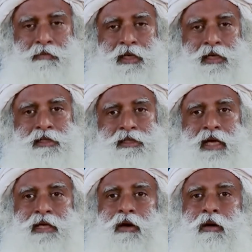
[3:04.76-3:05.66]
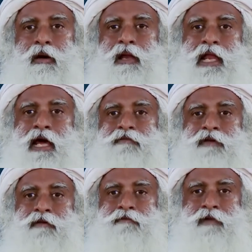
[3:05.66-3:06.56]
means that all life
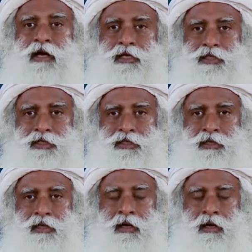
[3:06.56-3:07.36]
can flourish,